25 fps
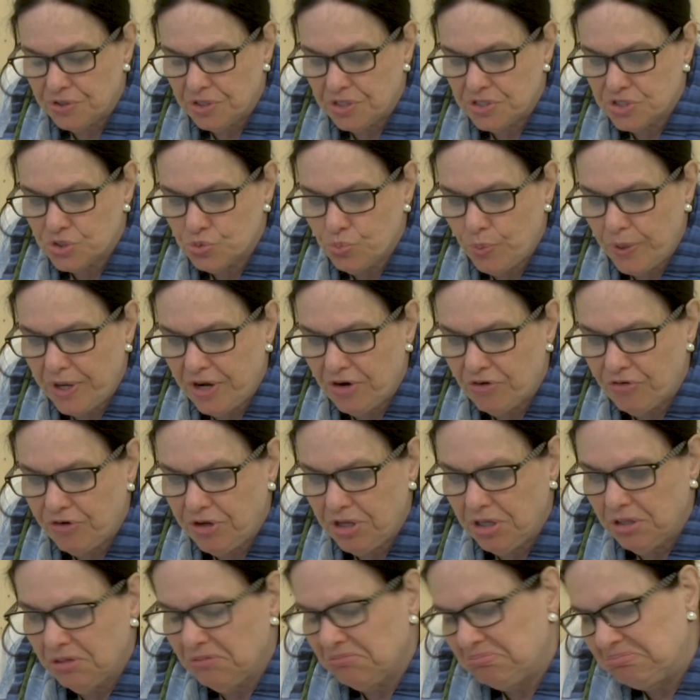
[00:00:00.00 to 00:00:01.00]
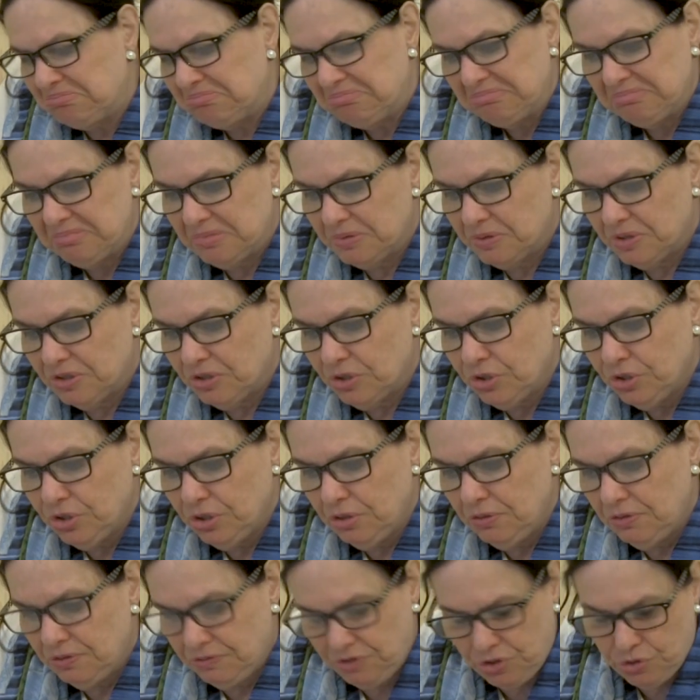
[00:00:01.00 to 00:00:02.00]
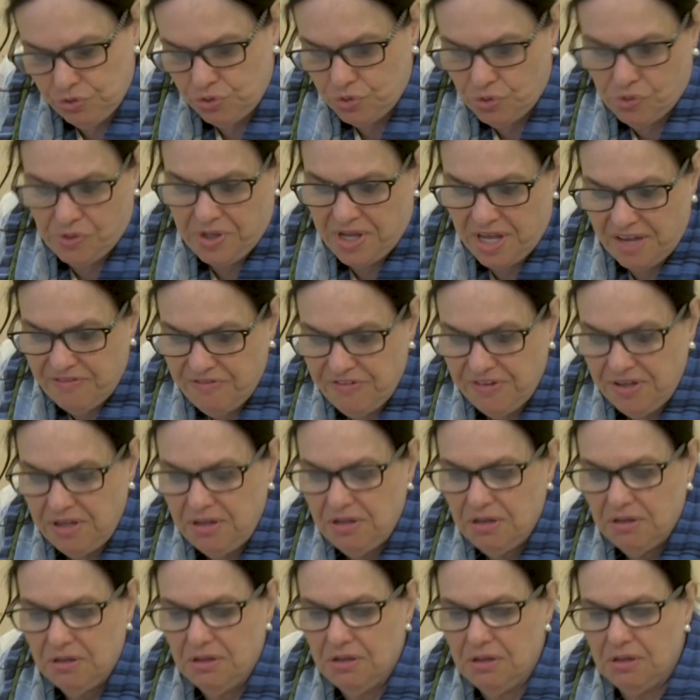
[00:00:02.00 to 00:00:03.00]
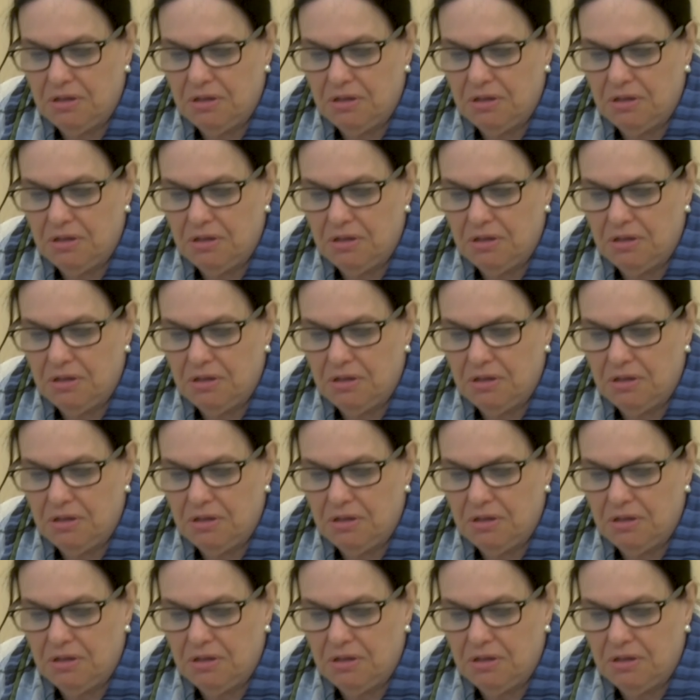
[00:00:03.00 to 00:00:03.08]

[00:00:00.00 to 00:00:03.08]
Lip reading: is wearing, heavy